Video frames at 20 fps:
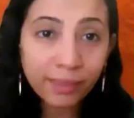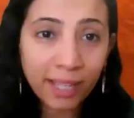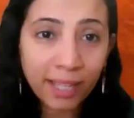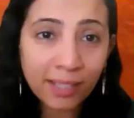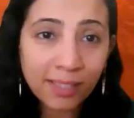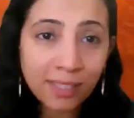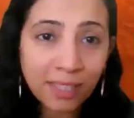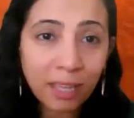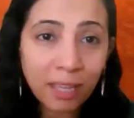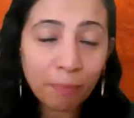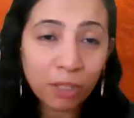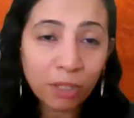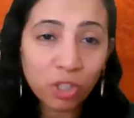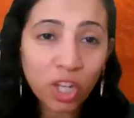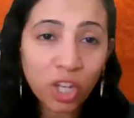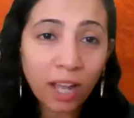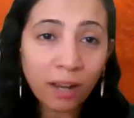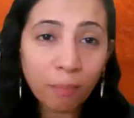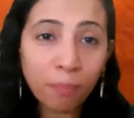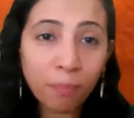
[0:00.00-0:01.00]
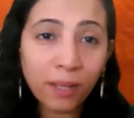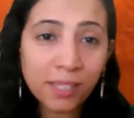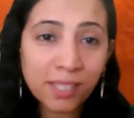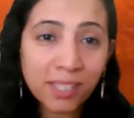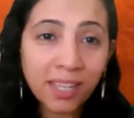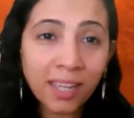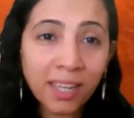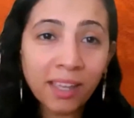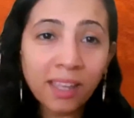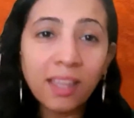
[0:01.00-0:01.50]
let's keep the chat
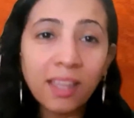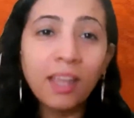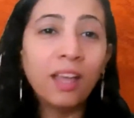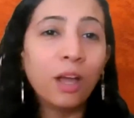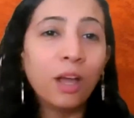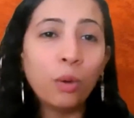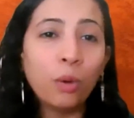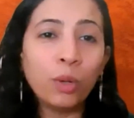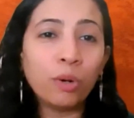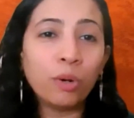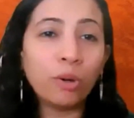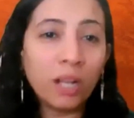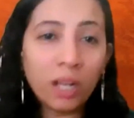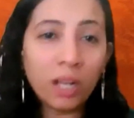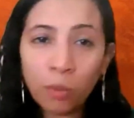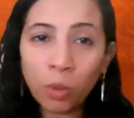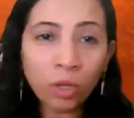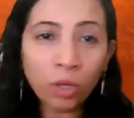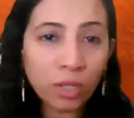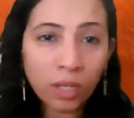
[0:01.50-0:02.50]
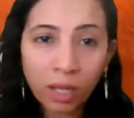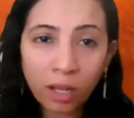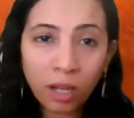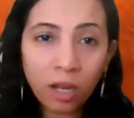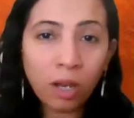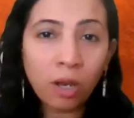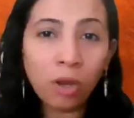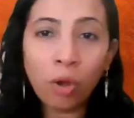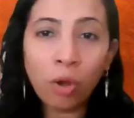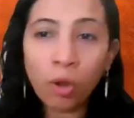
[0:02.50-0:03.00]
buzzing. We really want to take
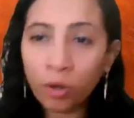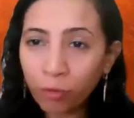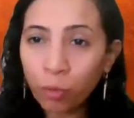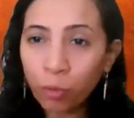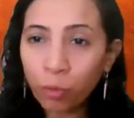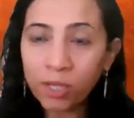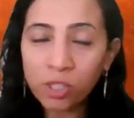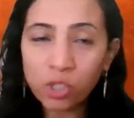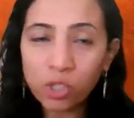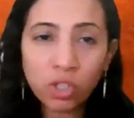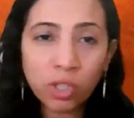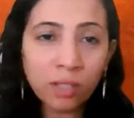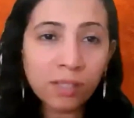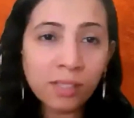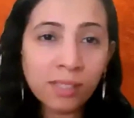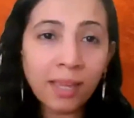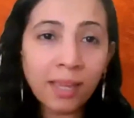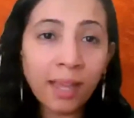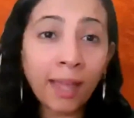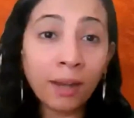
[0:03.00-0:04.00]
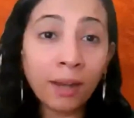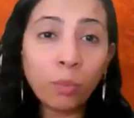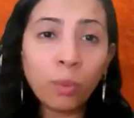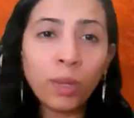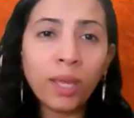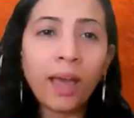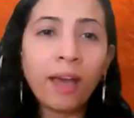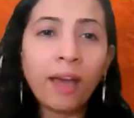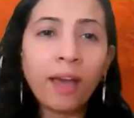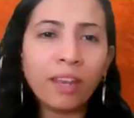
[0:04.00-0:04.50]
a lot of questions, and
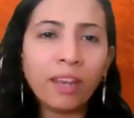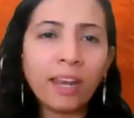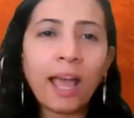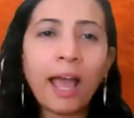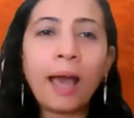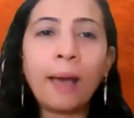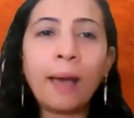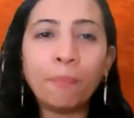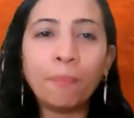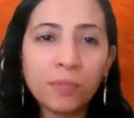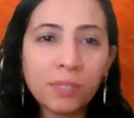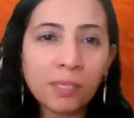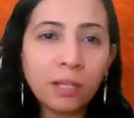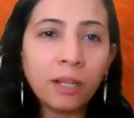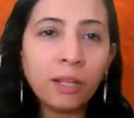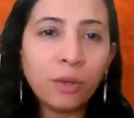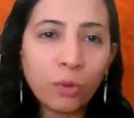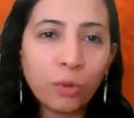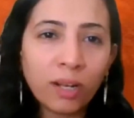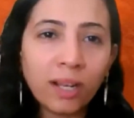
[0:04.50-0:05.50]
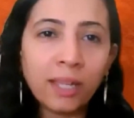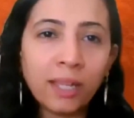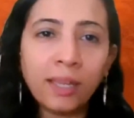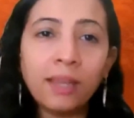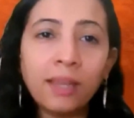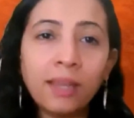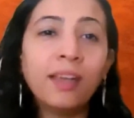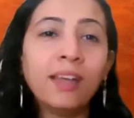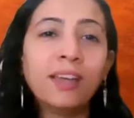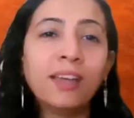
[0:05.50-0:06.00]
we have an
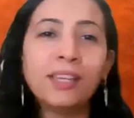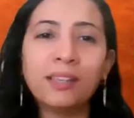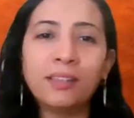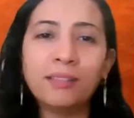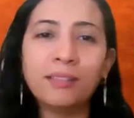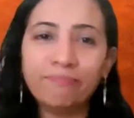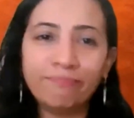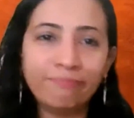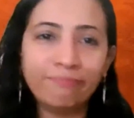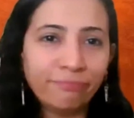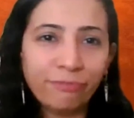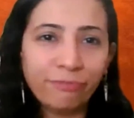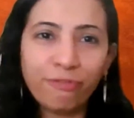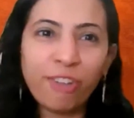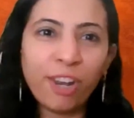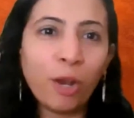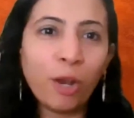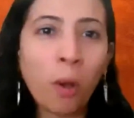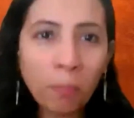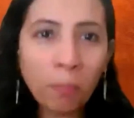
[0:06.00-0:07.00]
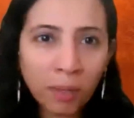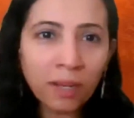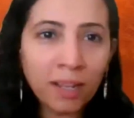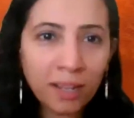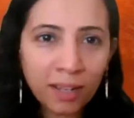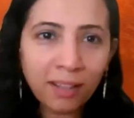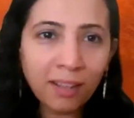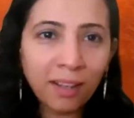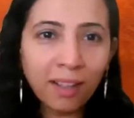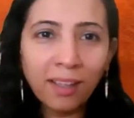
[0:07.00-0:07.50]
absolutely
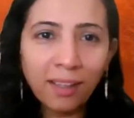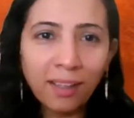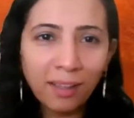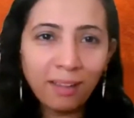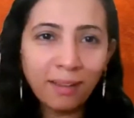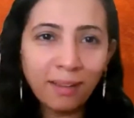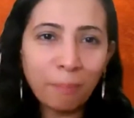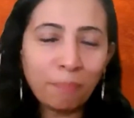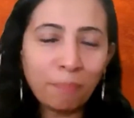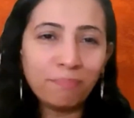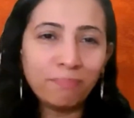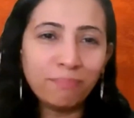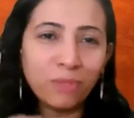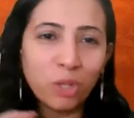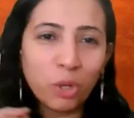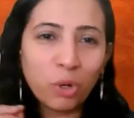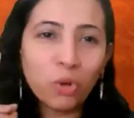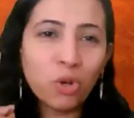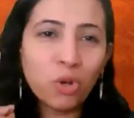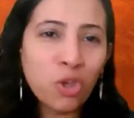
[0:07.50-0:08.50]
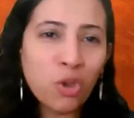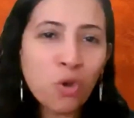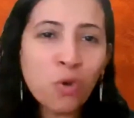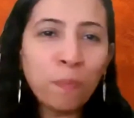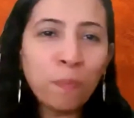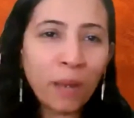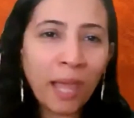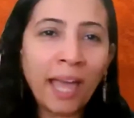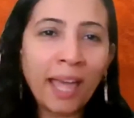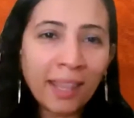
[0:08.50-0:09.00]
phenomenal
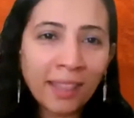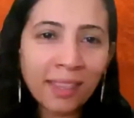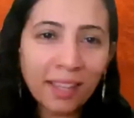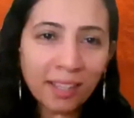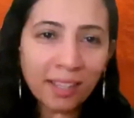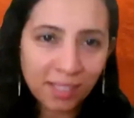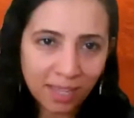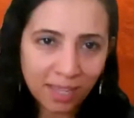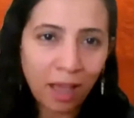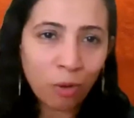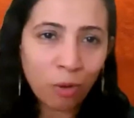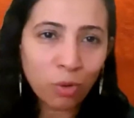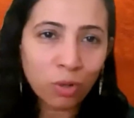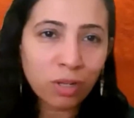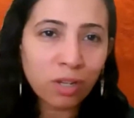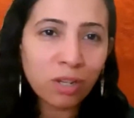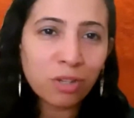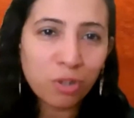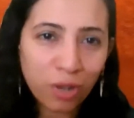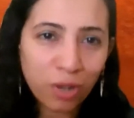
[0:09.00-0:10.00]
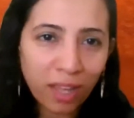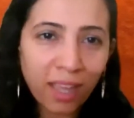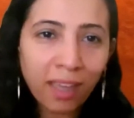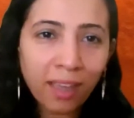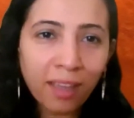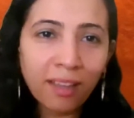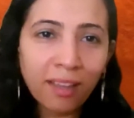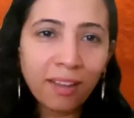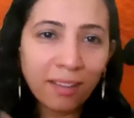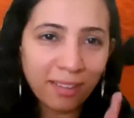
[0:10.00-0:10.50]
new plan that's out
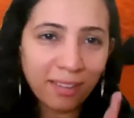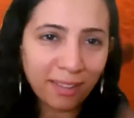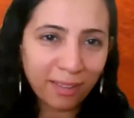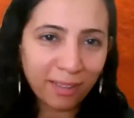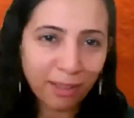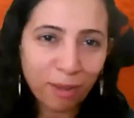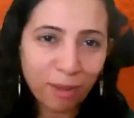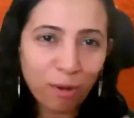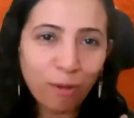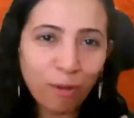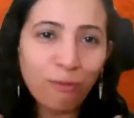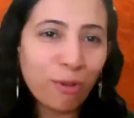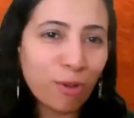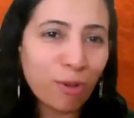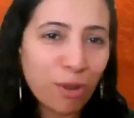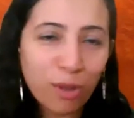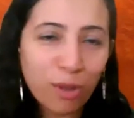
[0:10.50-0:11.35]
today, for